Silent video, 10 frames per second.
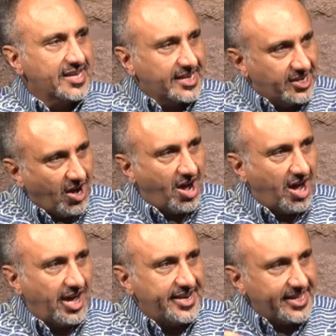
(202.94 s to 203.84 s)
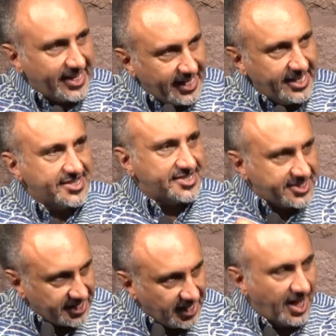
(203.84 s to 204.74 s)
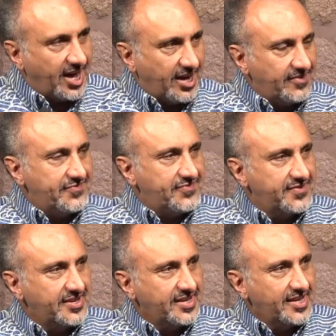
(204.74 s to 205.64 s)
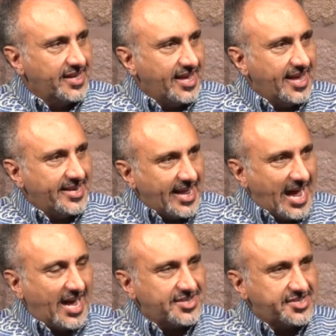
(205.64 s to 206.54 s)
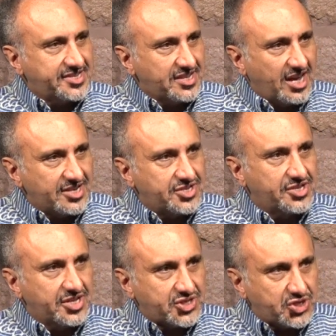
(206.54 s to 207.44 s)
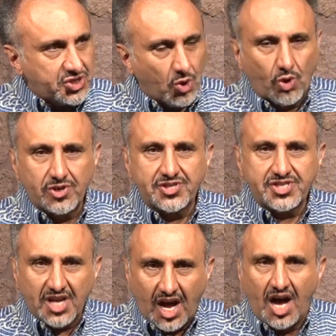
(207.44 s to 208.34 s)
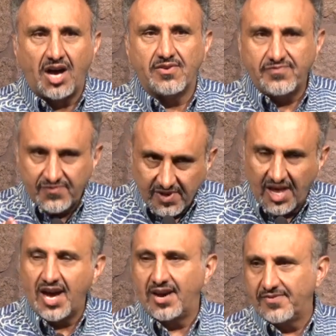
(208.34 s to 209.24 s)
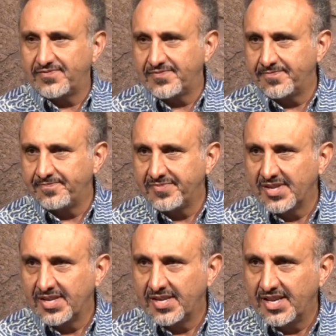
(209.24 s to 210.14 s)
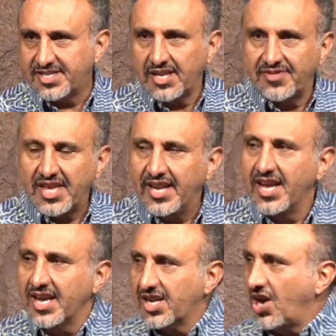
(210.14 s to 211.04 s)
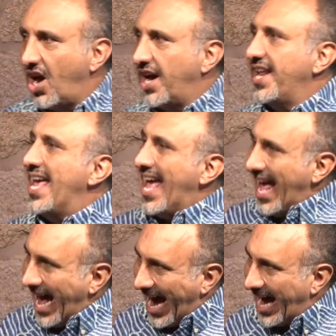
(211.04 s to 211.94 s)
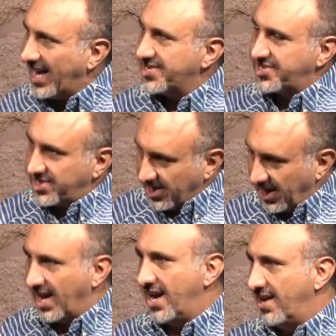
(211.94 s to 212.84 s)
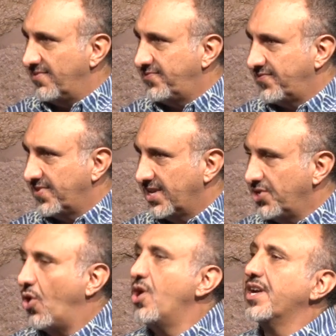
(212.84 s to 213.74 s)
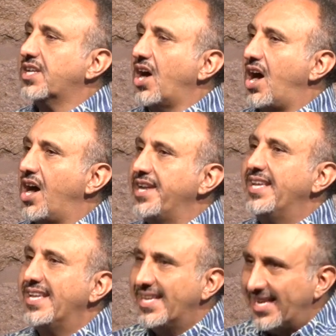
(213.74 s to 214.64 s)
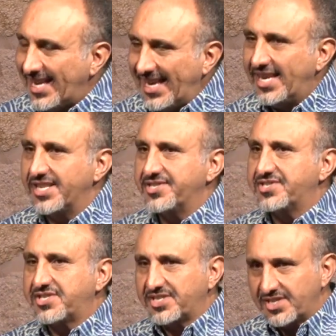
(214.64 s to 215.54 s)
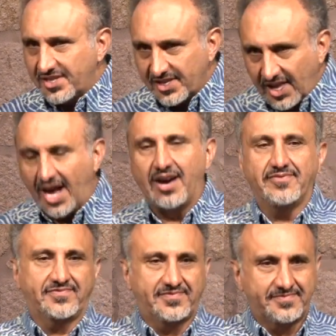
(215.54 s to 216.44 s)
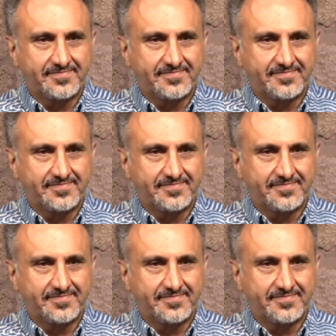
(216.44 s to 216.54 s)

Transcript: God is love, and as such, the source of love. It's not that God has love. No, God is love.